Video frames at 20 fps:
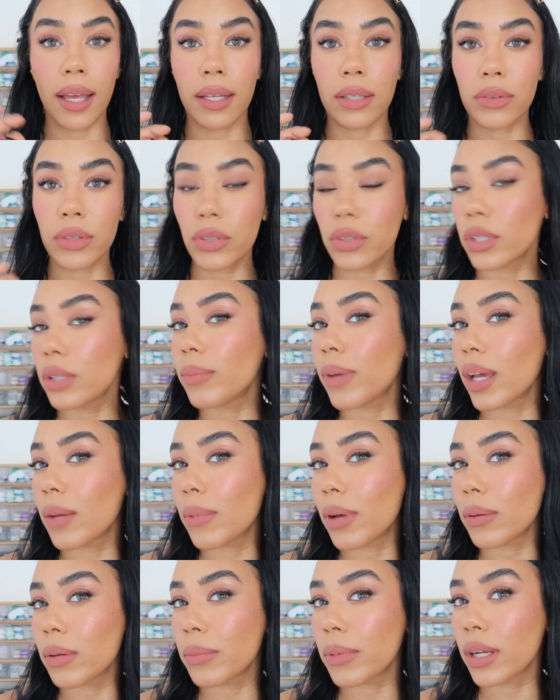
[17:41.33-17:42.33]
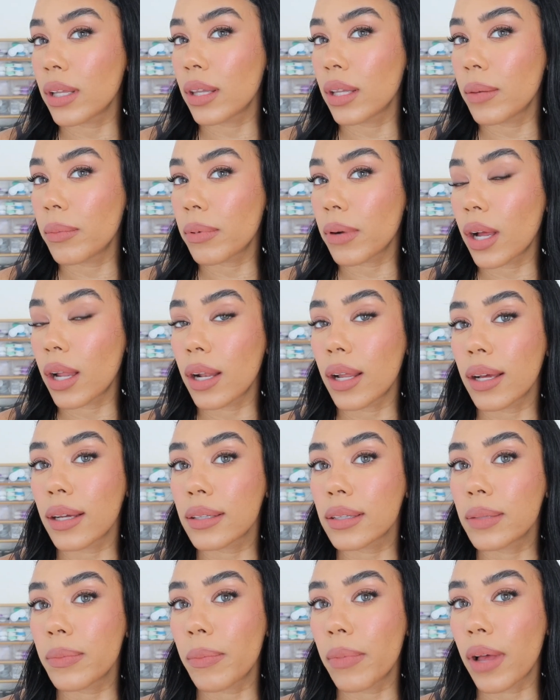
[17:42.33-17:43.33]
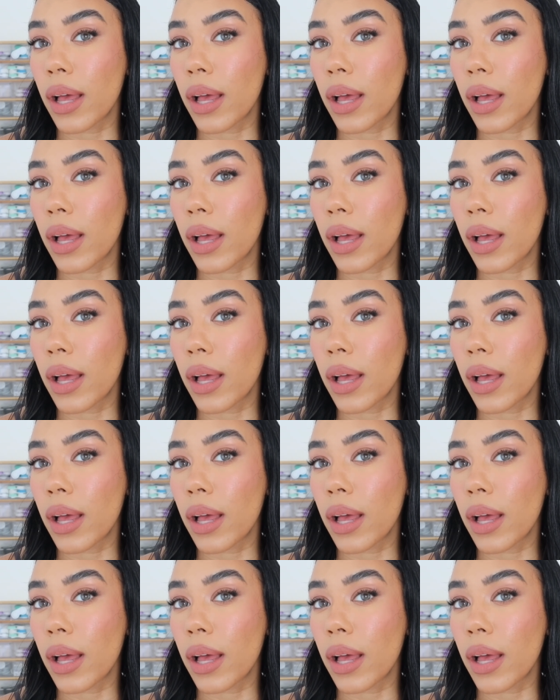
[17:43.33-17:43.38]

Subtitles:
I don't usually buy Bobbi Brown lip products,